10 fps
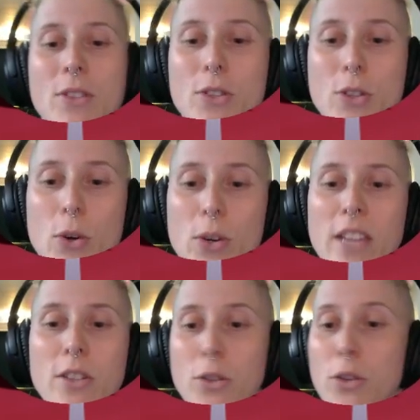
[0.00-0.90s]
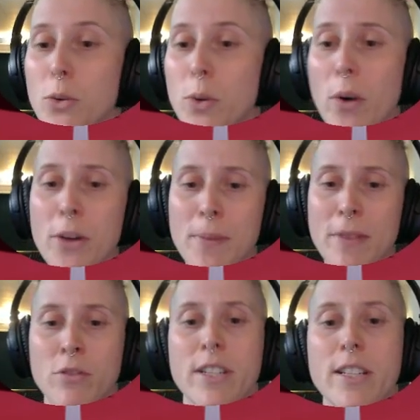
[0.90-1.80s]
So the
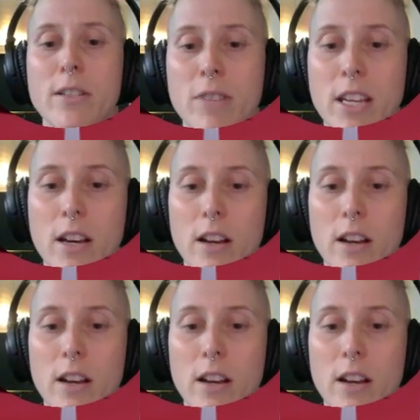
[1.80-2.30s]
requirement for this week